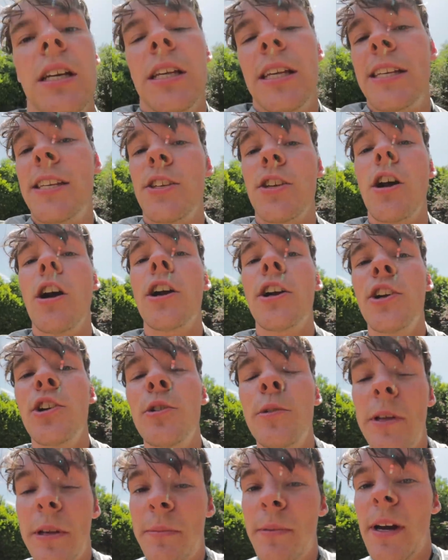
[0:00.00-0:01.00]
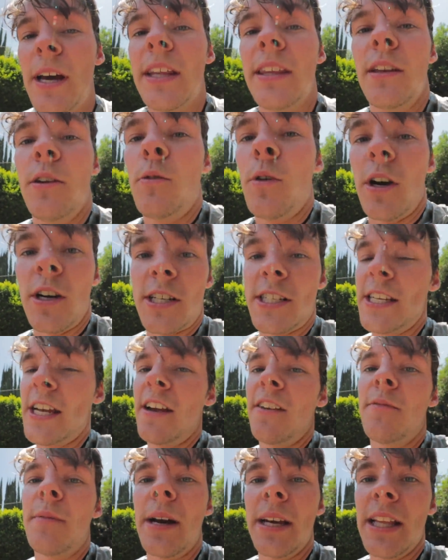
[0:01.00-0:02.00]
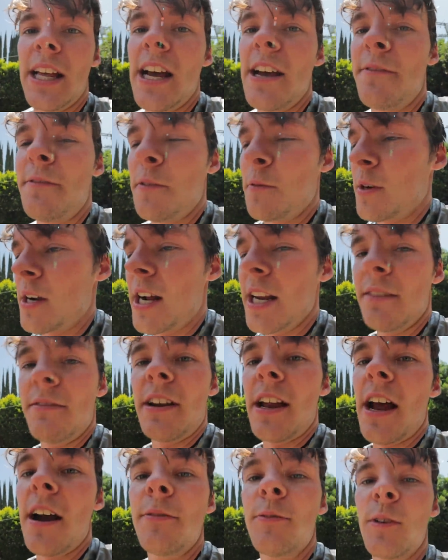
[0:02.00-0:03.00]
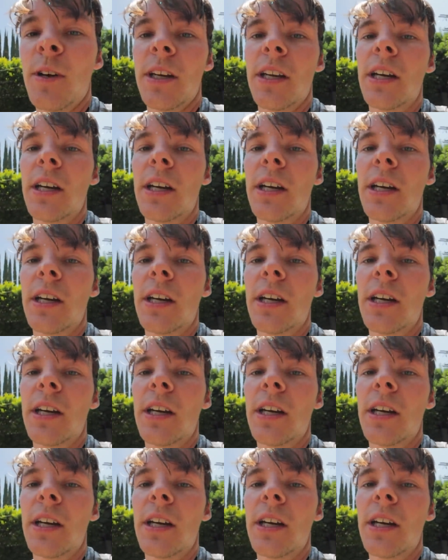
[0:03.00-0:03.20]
This has arguably been the worst day of my life, and we're not even halfway